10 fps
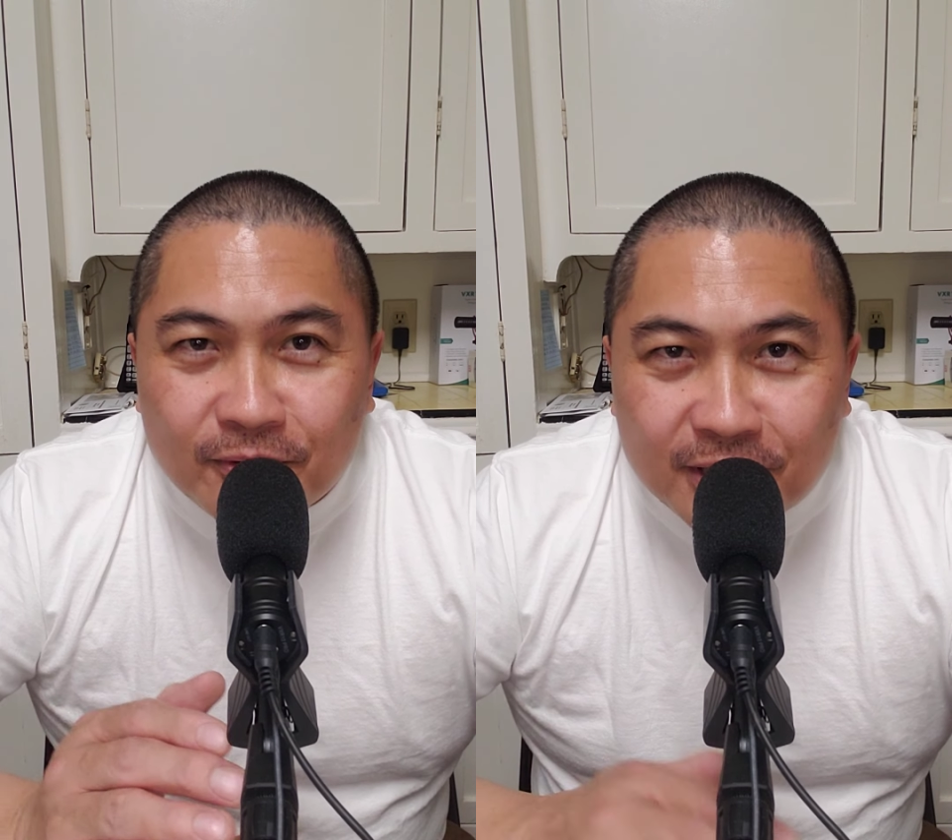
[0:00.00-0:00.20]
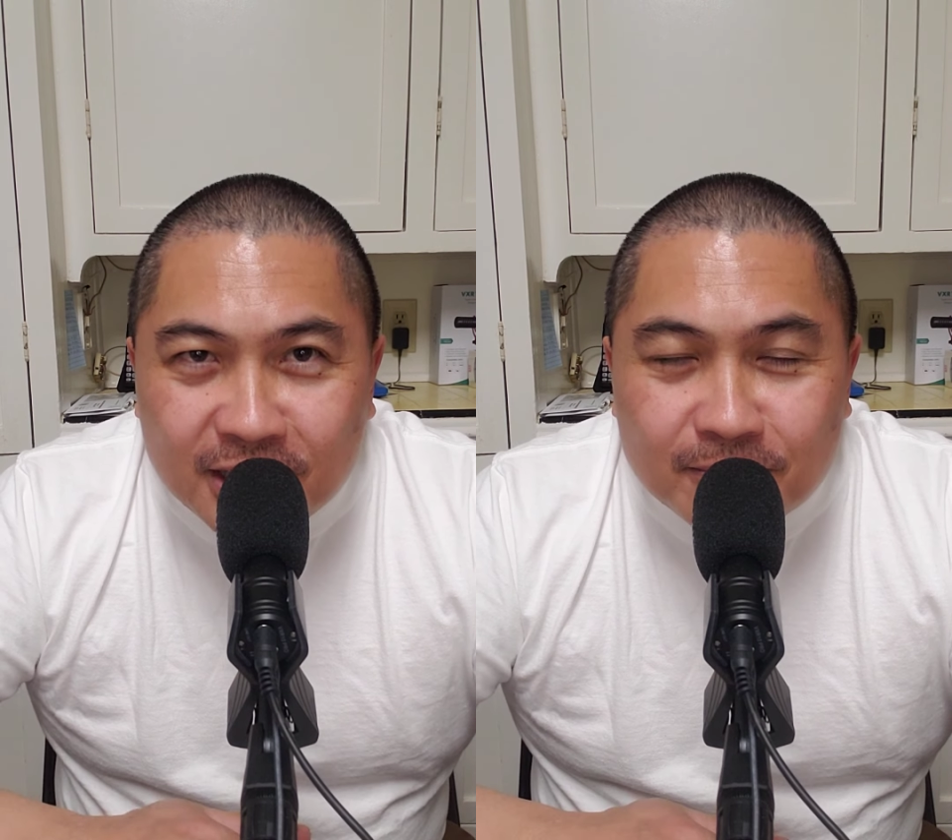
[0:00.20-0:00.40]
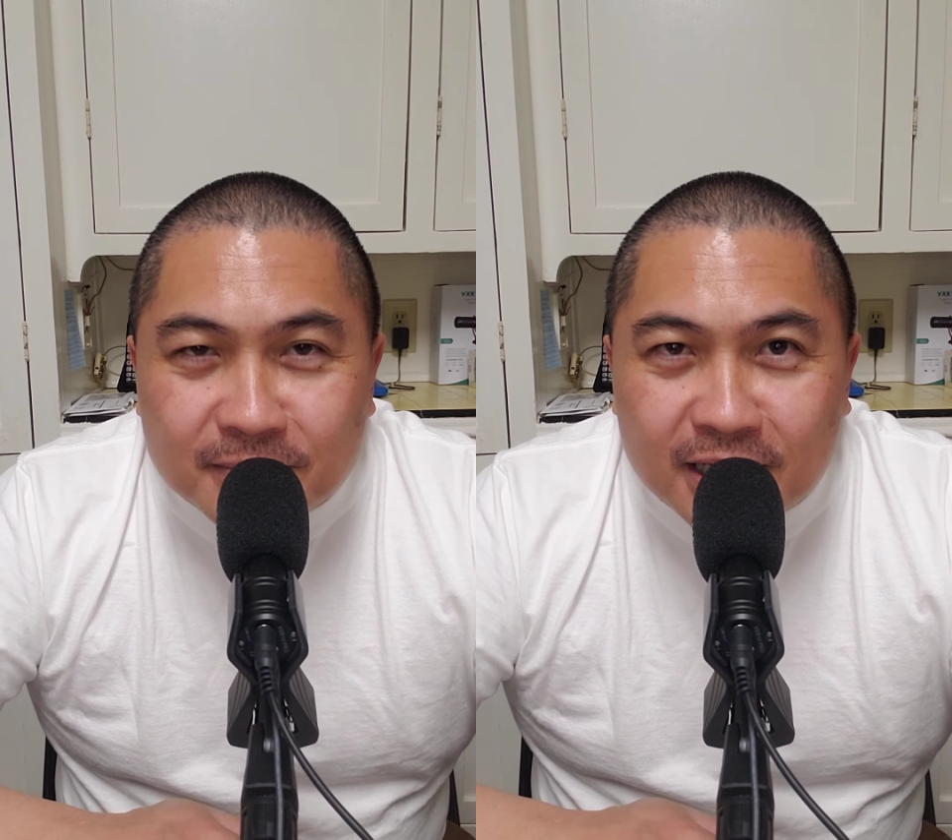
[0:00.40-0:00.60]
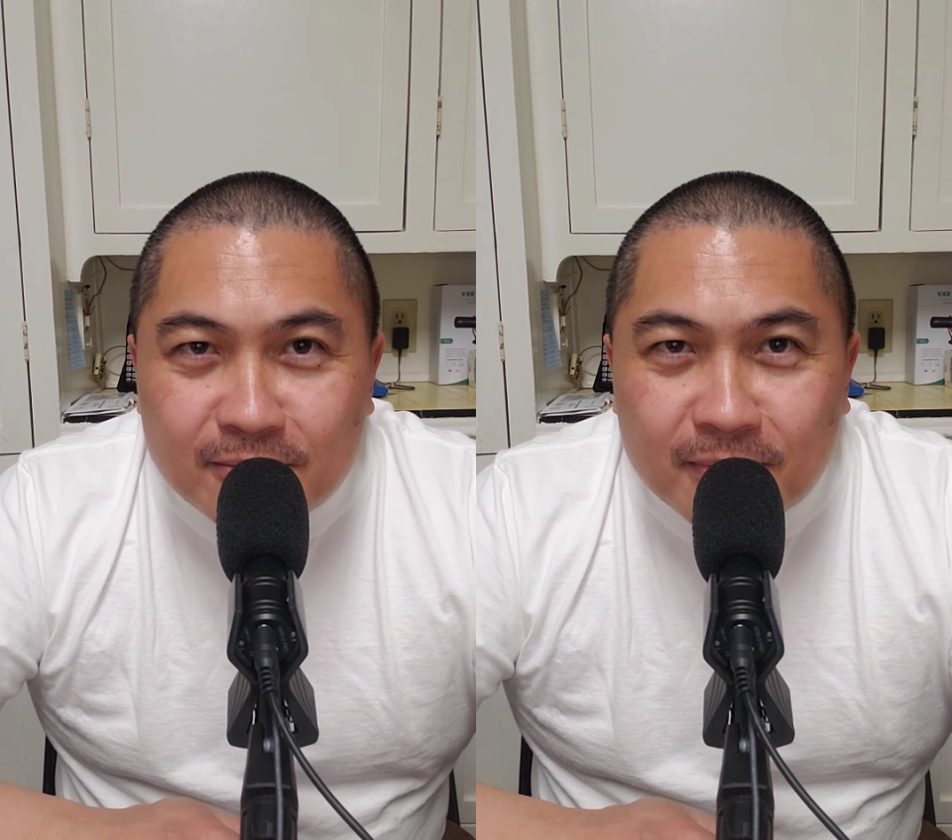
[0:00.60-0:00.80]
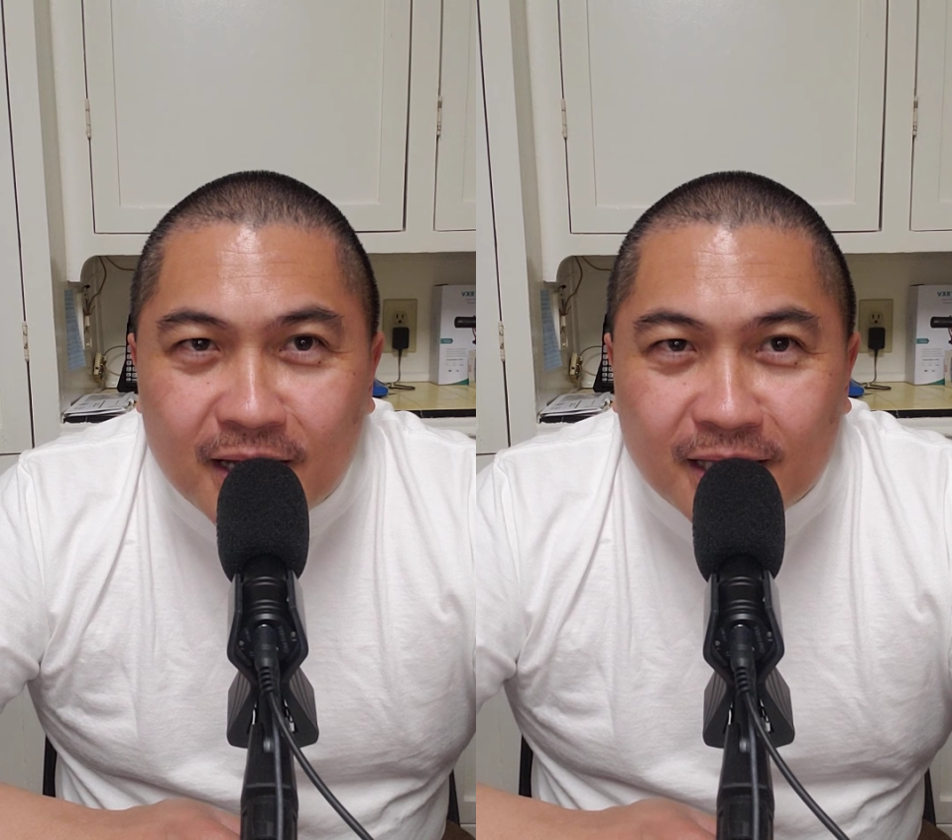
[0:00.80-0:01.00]
keep that in
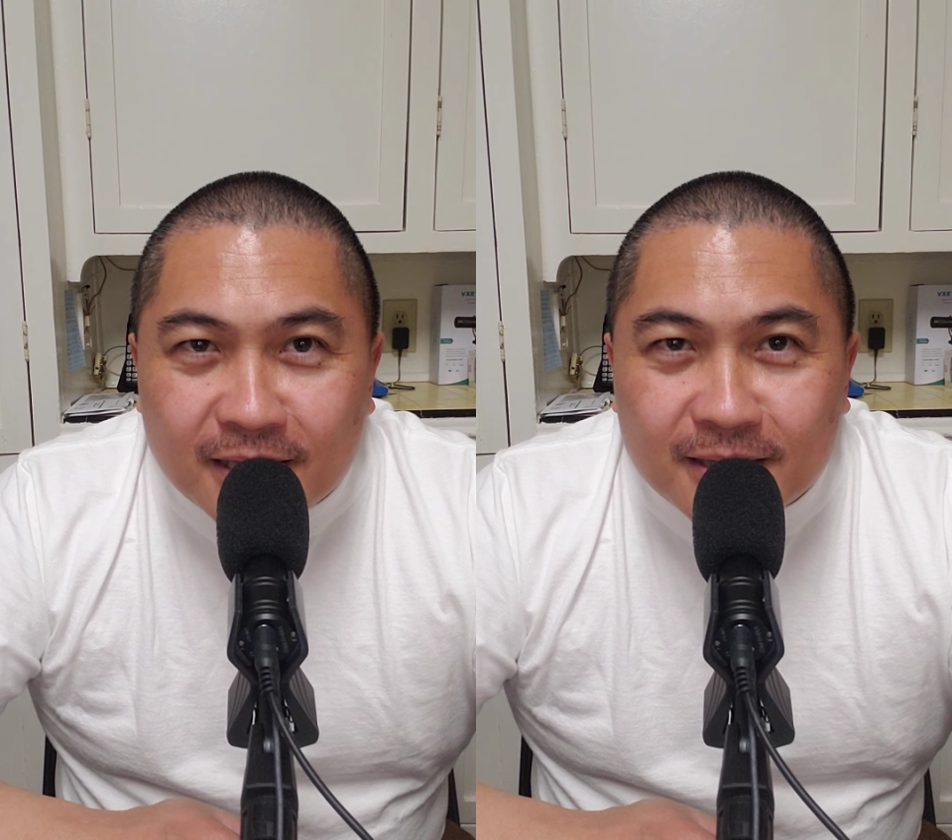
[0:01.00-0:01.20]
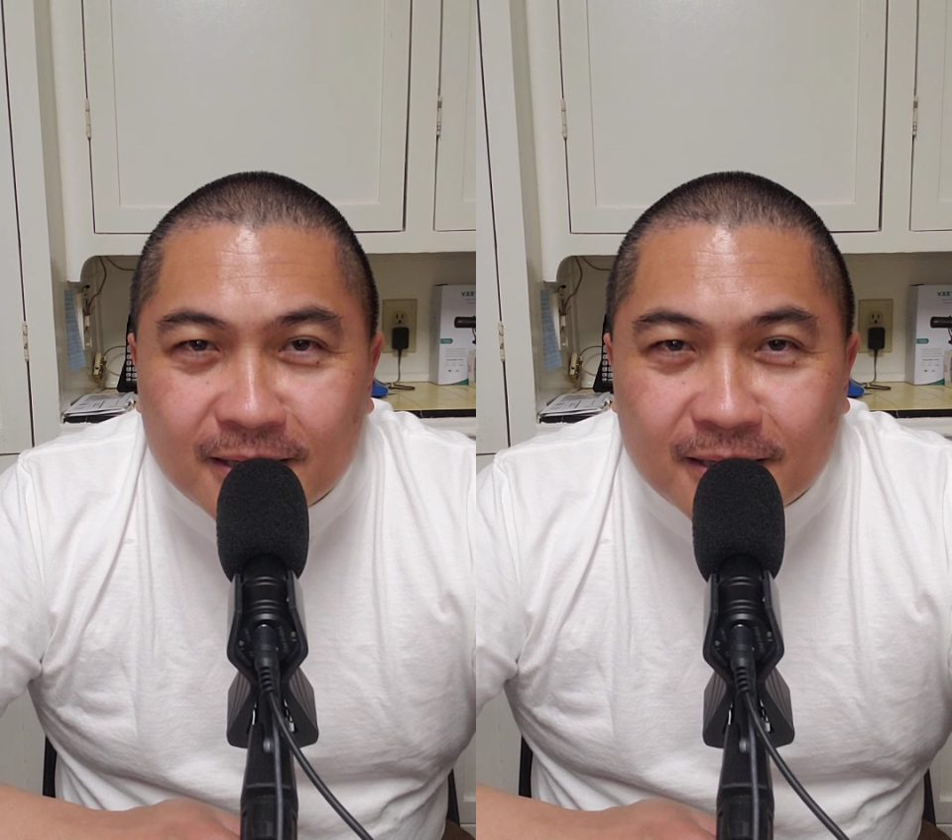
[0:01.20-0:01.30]
mind.